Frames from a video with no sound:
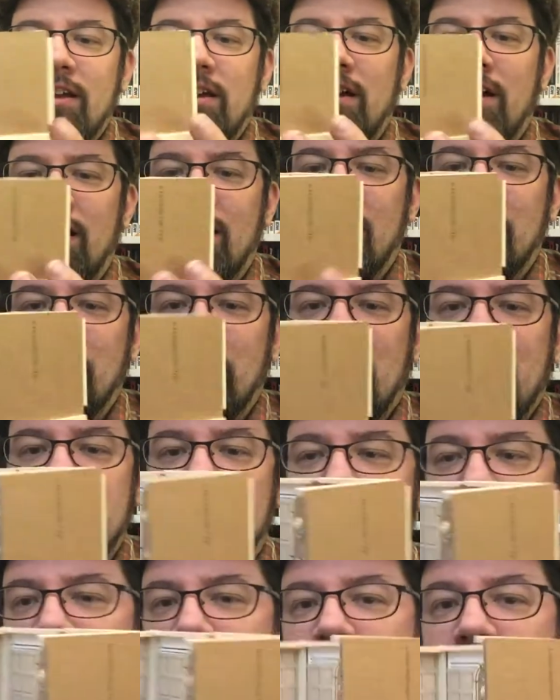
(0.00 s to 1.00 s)
I
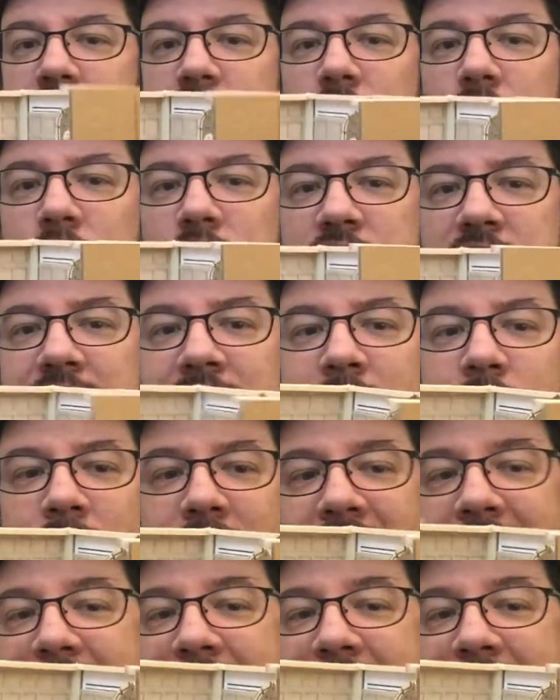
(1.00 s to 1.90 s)
trimmed it all down